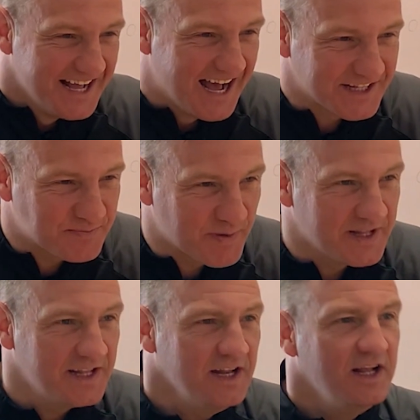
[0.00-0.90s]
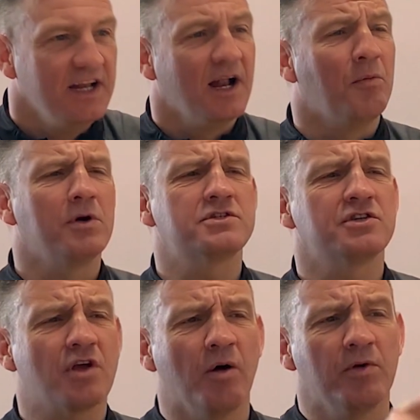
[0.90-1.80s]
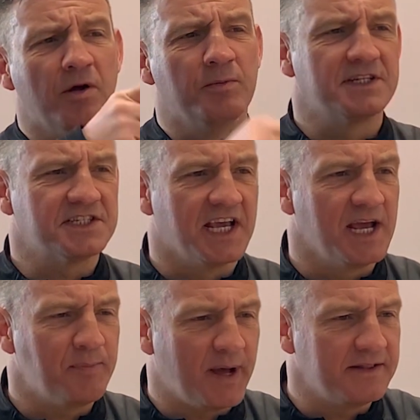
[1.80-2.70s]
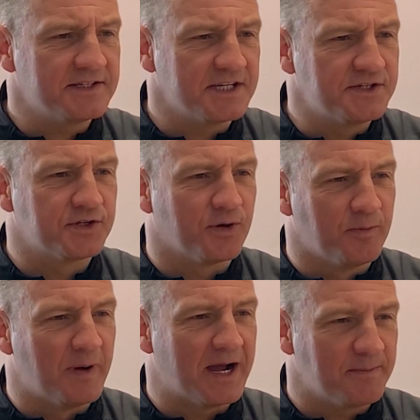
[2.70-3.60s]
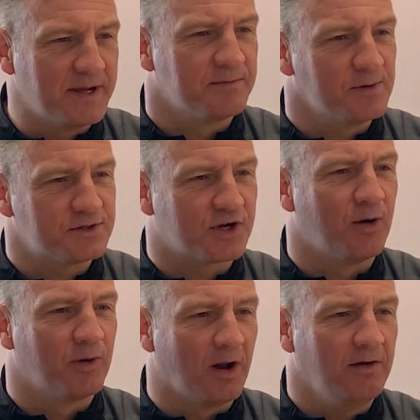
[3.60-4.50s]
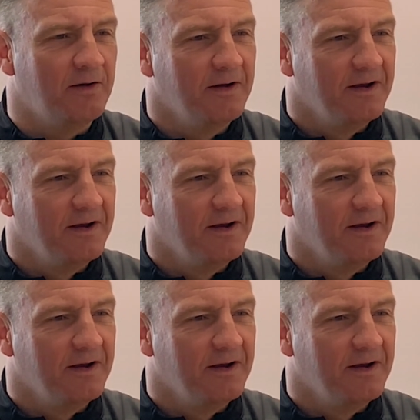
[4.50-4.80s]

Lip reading: That's brilliant. Now, what's going on with this hairband since you come back, mate? What's going on?